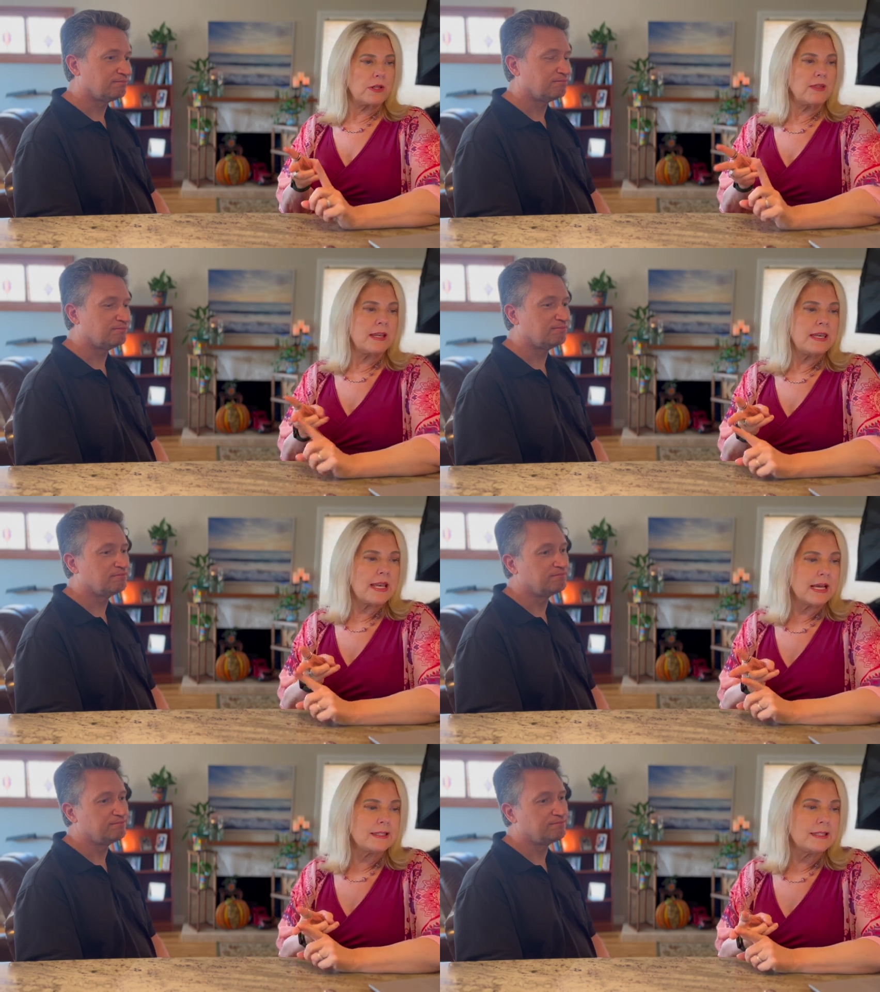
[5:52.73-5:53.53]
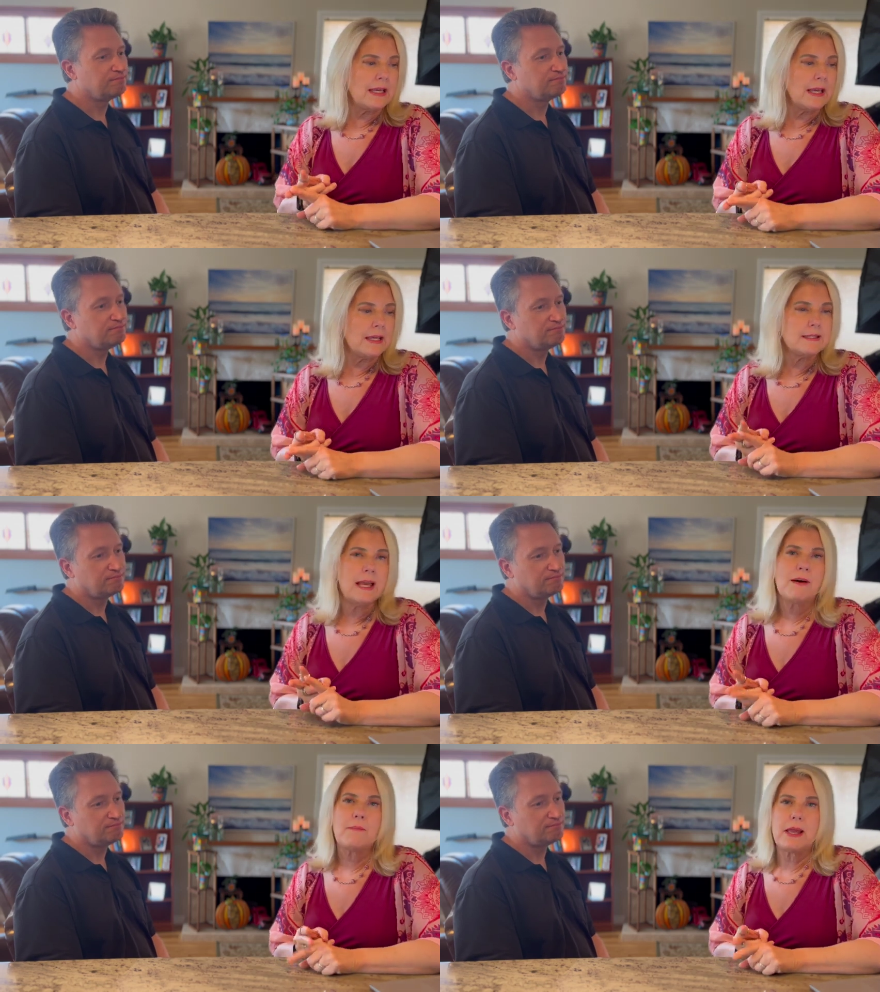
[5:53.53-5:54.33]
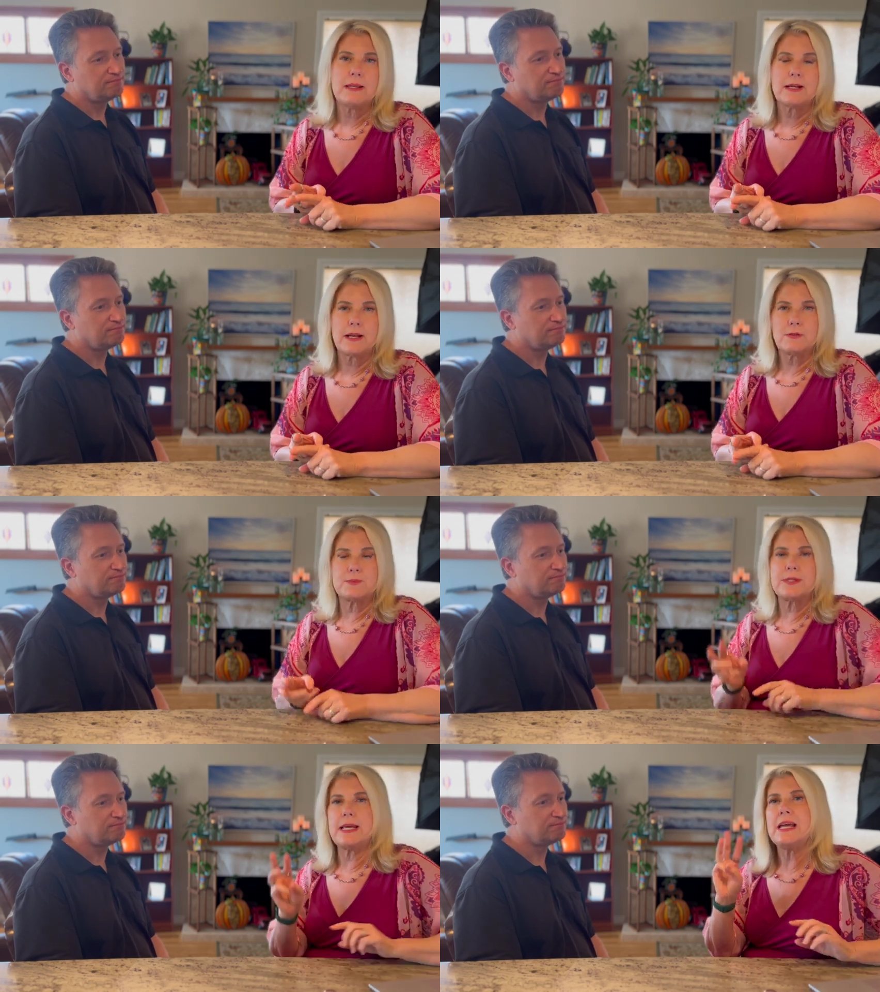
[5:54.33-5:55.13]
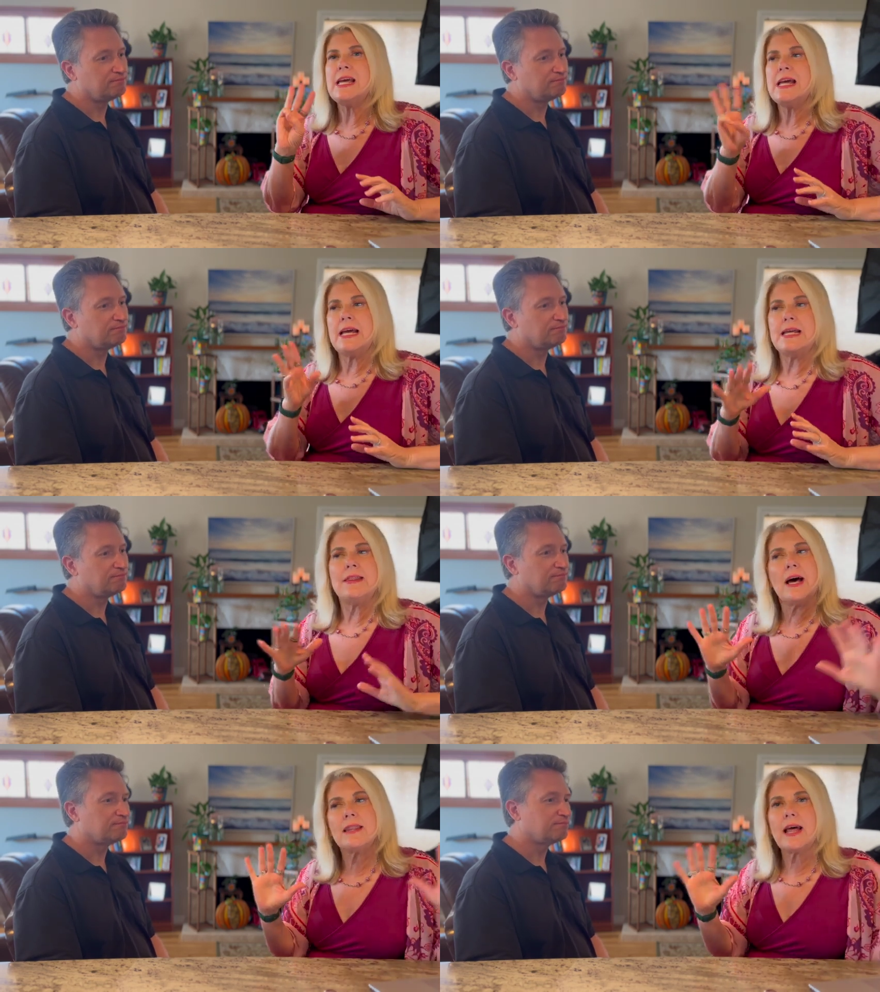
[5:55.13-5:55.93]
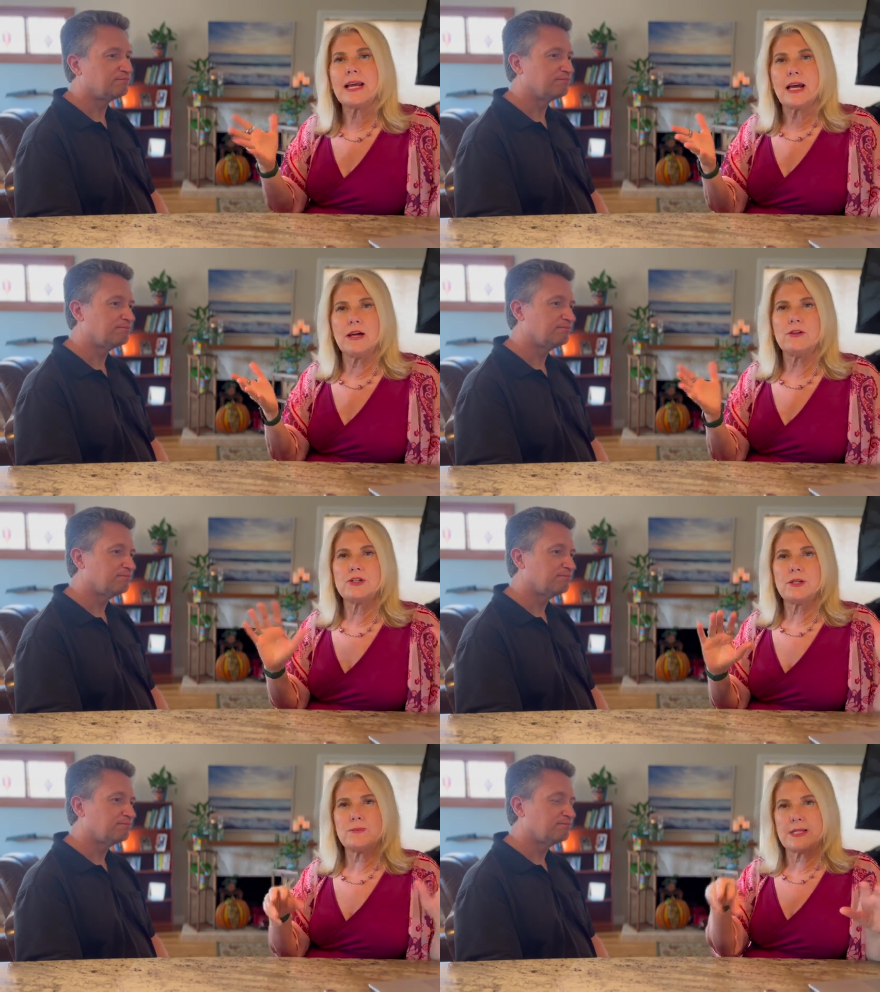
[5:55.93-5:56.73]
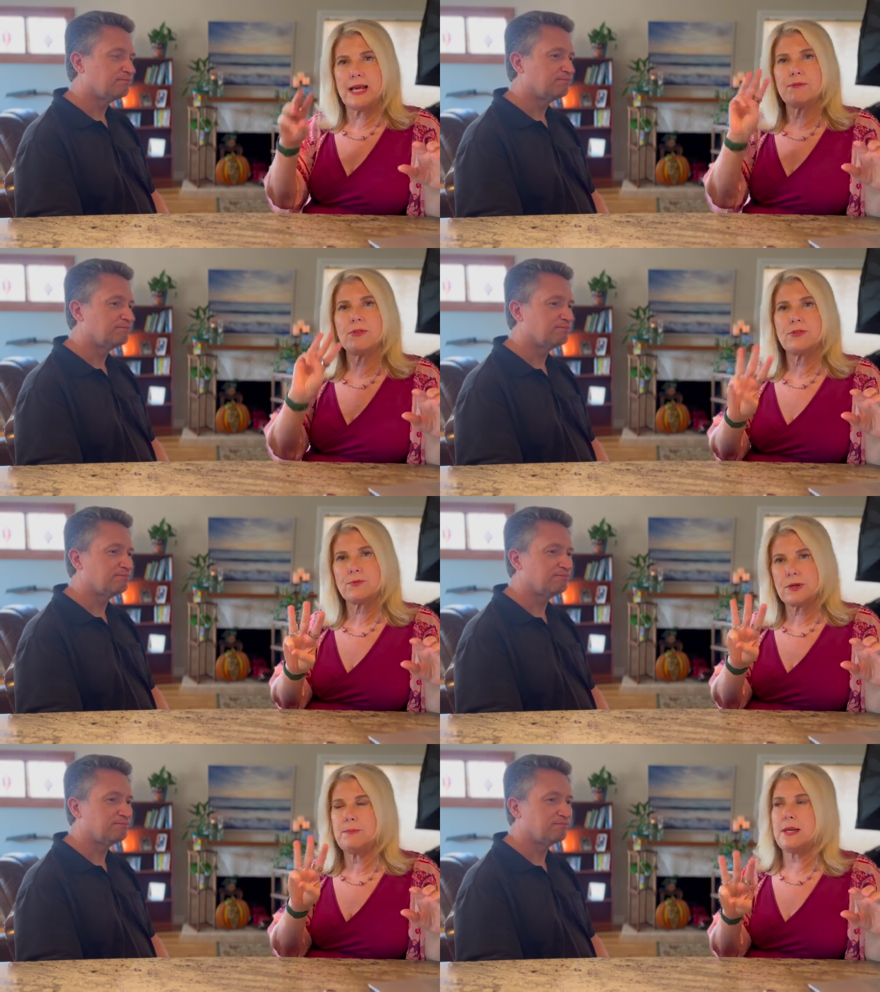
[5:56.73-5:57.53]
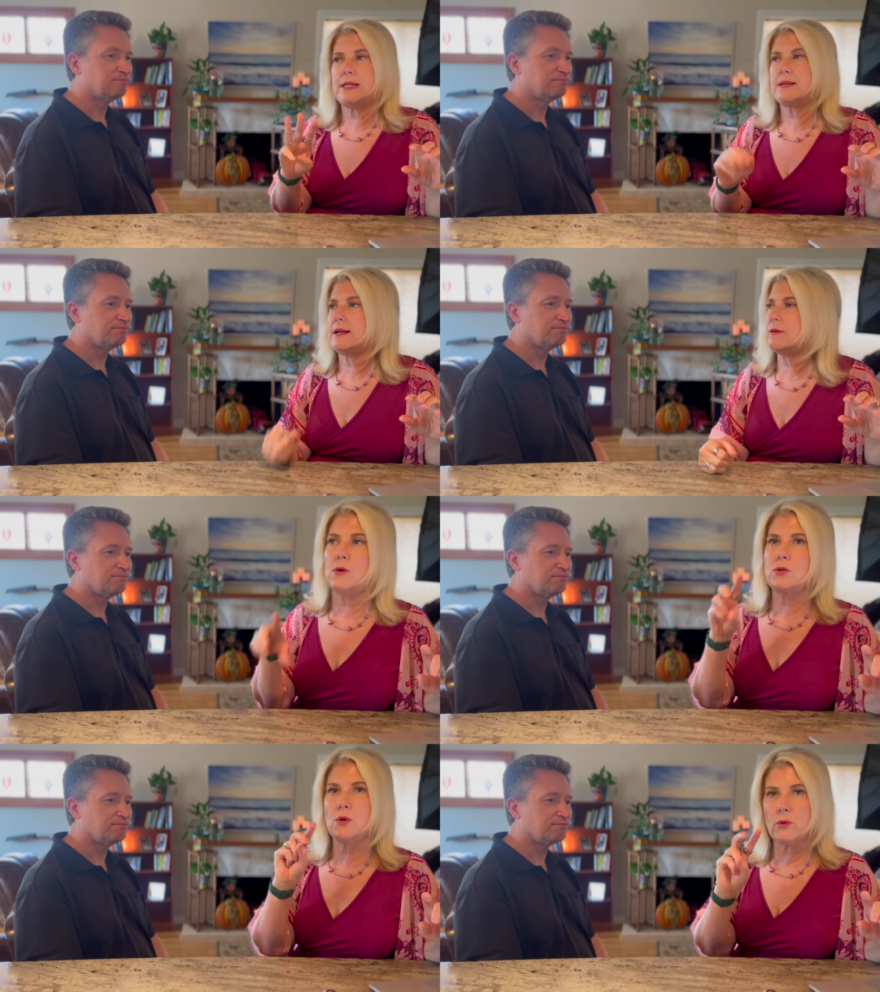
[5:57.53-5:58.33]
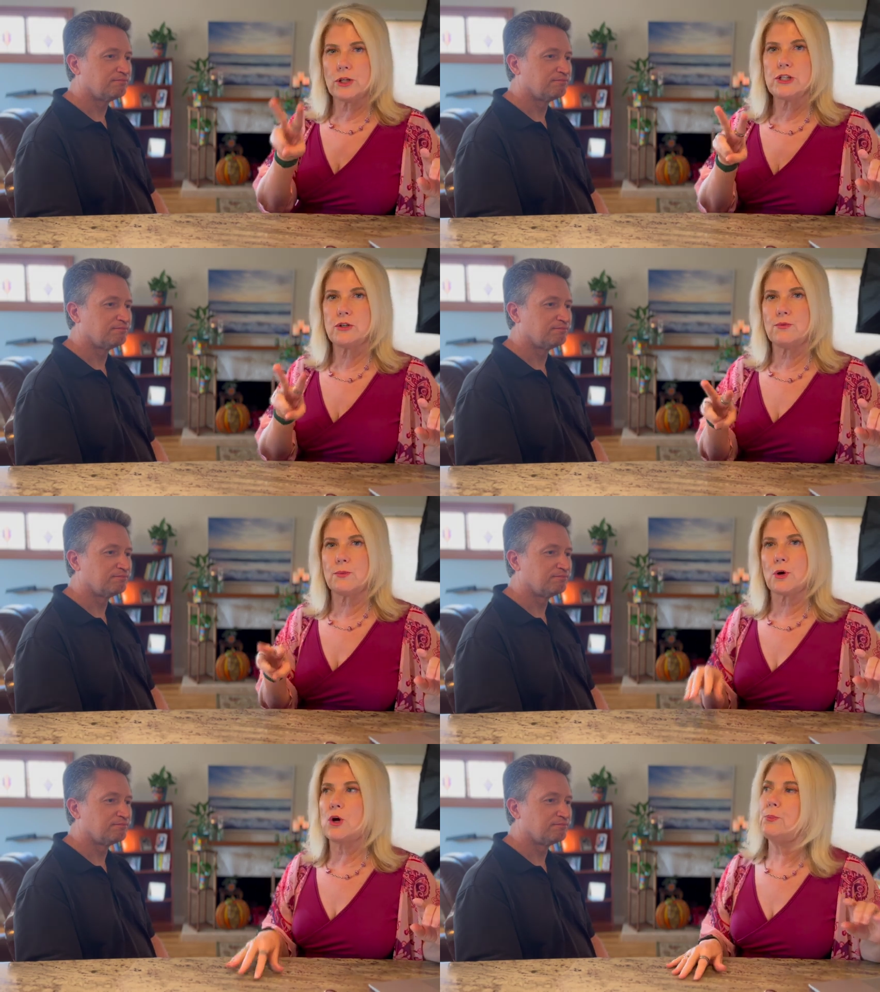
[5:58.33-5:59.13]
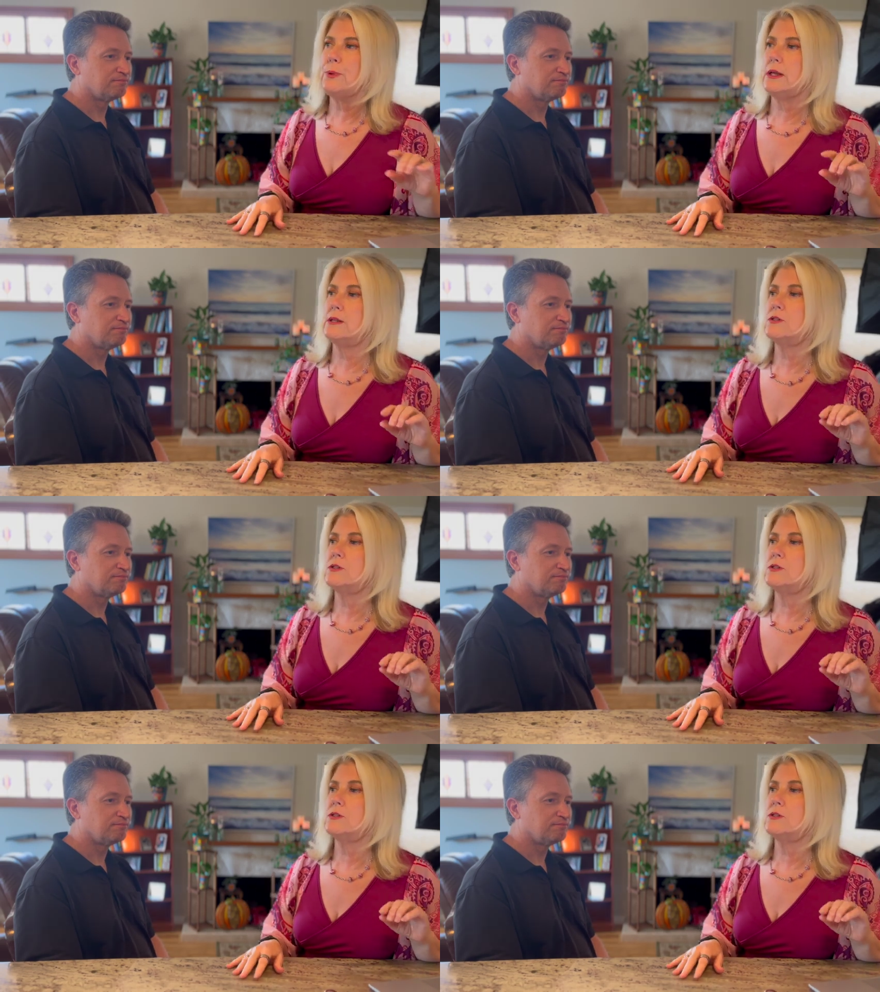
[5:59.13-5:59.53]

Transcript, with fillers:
Speaker 1: The next thing is they have main diners. They, unlike other ships, they have three main dining. Only two of them are open.